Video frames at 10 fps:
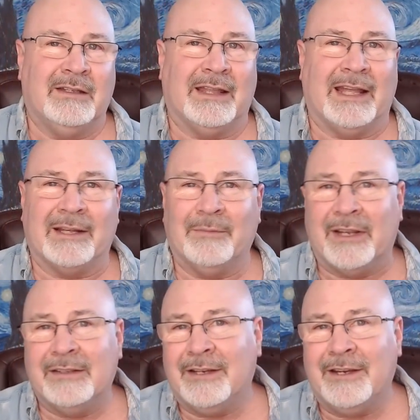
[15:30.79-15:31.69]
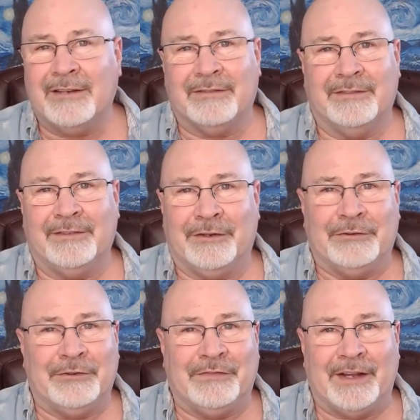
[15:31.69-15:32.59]
Now, that can make it tough,
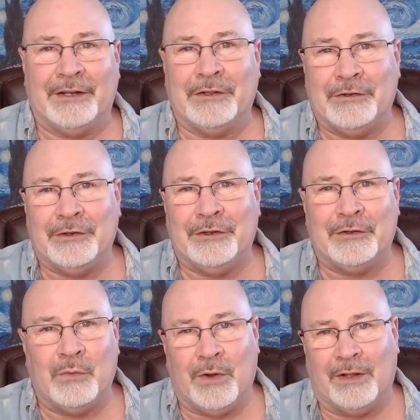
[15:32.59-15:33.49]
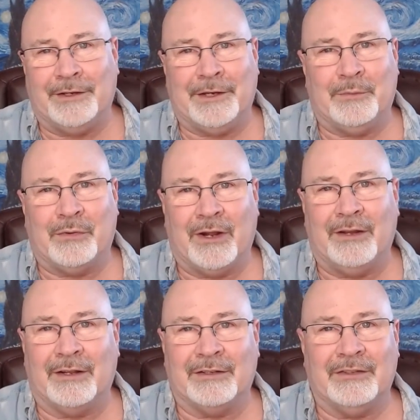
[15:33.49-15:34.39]
to find a good quality
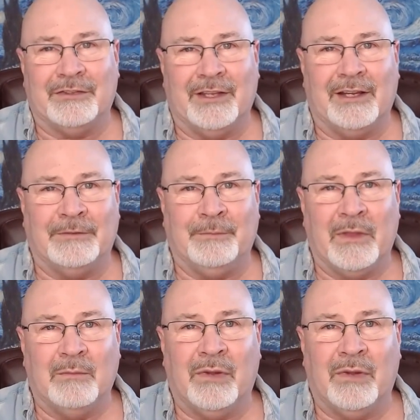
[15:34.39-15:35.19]
product to sell.